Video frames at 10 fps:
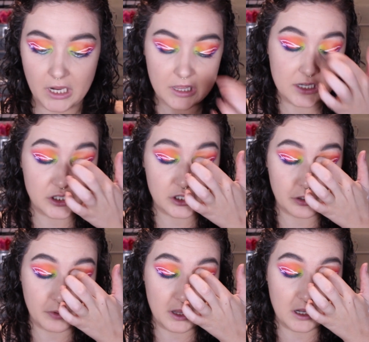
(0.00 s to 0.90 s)
And that's just
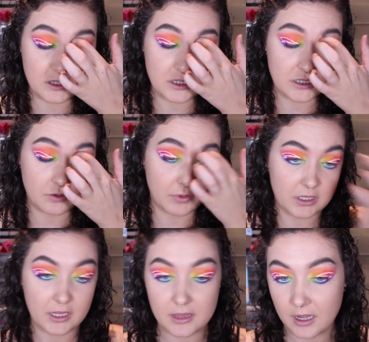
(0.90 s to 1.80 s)
the way that detail
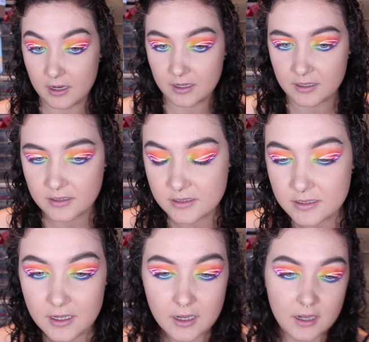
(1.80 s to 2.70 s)
work like that
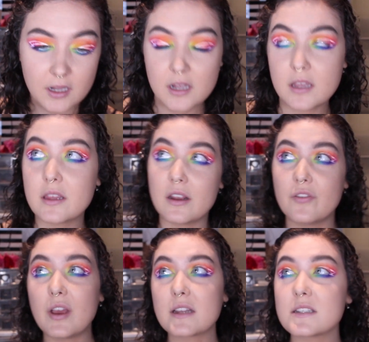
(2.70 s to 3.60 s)
is. The
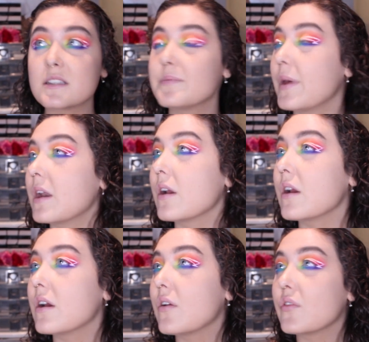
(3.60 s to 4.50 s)
effect is
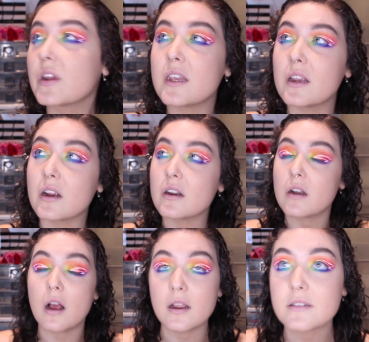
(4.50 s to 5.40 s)
better over here,
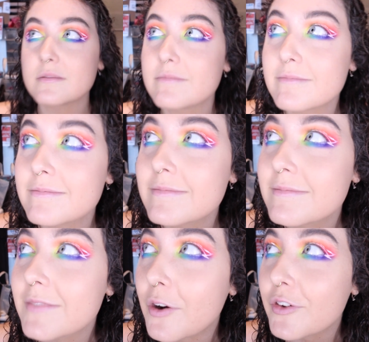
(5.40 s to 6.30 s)
not
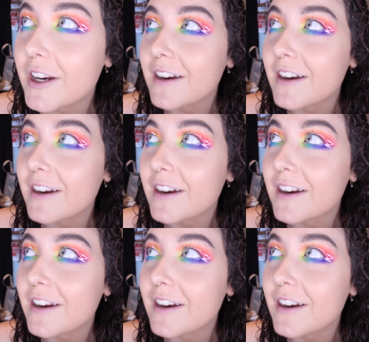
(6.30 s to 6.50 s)
over